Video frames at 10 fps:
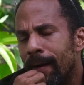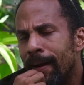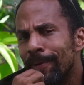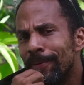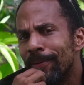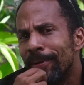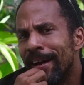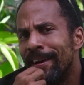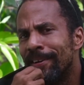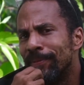I don't know
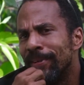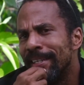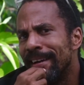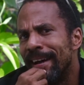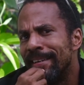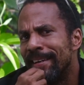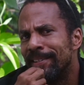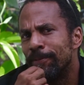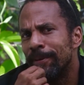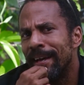that I can really
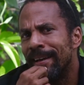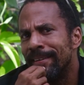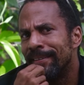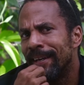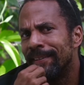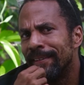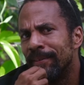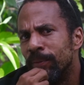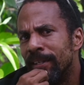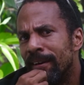identify anything. I
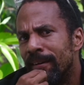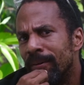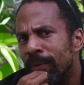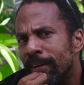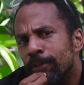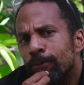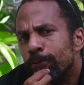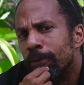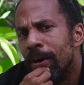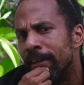think we are as
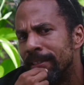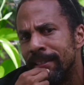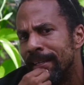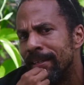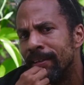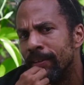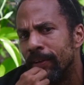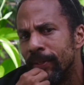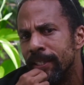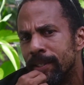flawed as any other
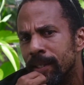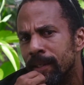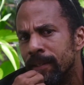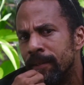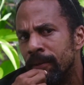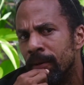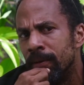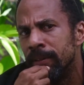creature, you know.